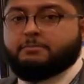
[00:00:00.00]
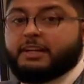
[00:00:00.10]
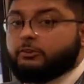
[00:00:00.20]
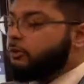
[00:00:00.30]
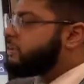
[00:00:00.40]

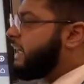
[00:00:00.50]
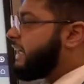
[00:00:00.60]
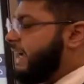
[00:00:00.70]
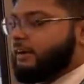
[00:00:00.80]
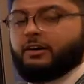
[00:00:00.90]
minerals
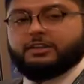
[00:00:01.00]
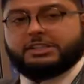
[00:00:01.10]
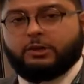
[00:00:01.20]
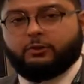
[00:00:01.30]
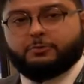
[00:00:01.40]
again are
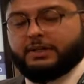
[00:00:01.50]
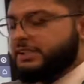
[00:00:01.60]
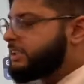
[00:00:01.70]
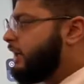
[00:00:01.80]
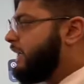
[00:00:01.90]
dissolved by
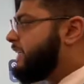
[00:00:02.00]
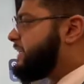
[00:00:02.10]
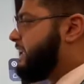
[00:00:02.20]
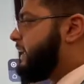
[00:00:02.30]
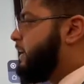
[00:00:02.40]
the slightly
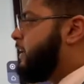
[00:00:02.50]
acidic